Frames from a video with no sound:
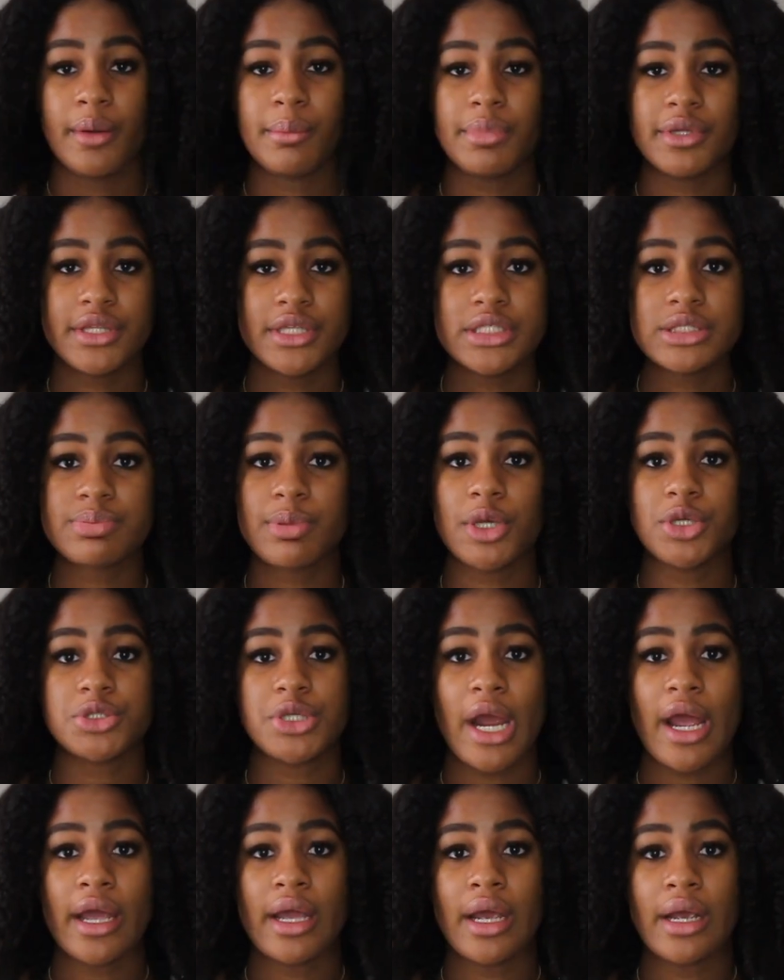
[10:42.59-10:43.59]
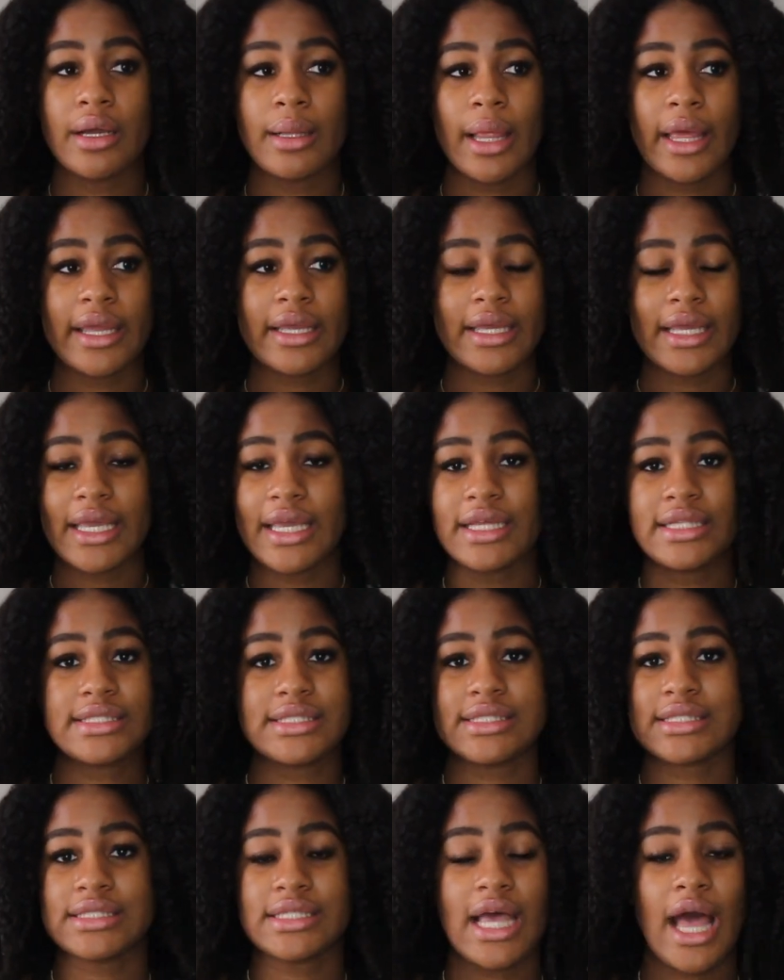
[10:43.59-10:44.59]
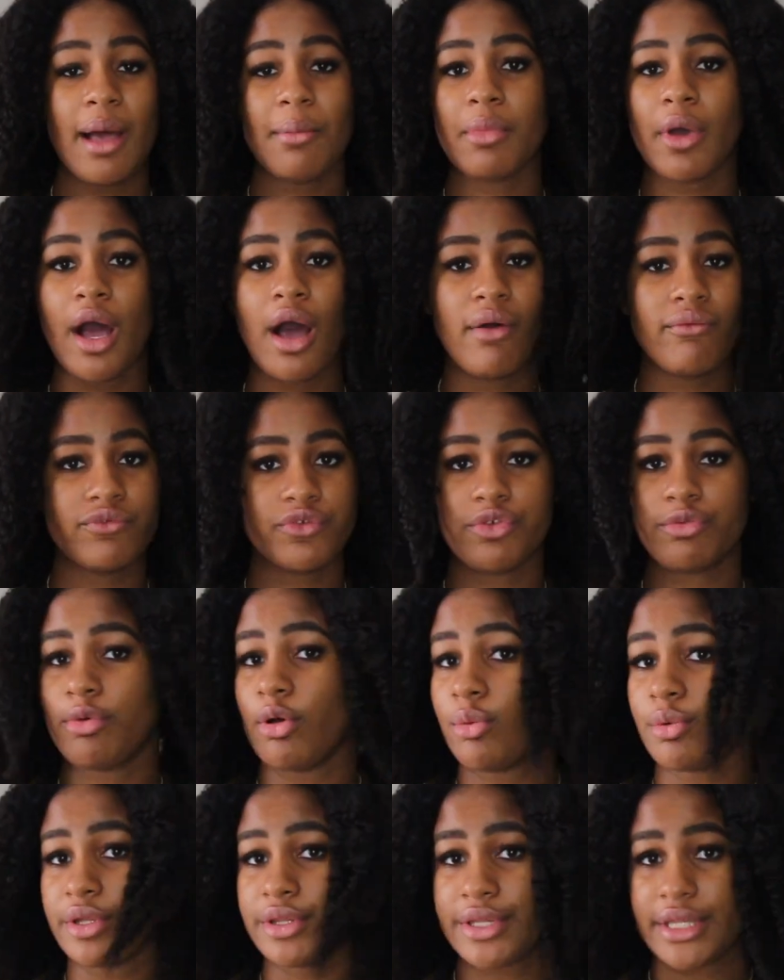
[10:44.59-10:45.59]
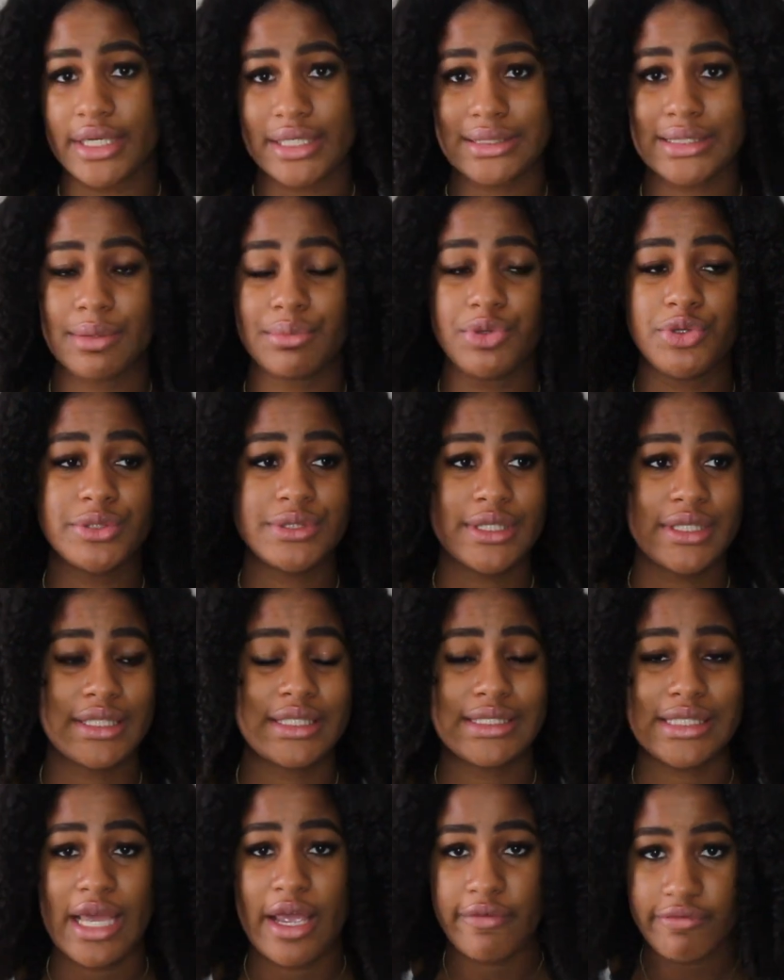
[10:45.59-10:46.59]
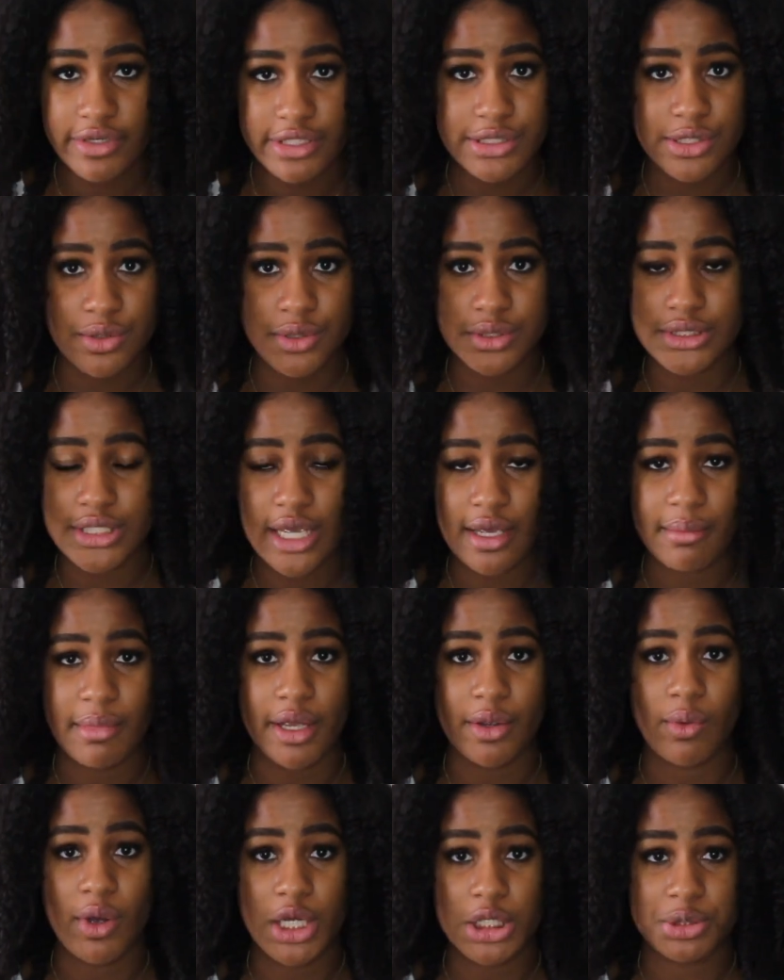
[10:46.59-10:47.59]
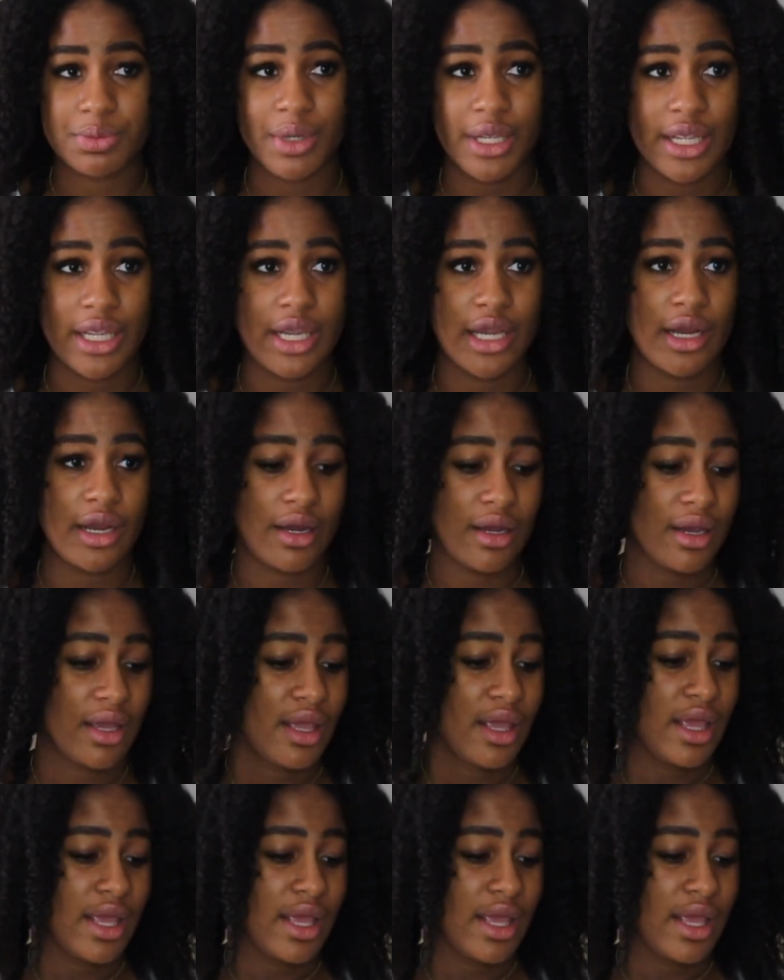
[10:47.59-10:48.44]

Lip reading: But this blow dryer, like, I'm comfortable with this. I'm using this every single time I wash my hair.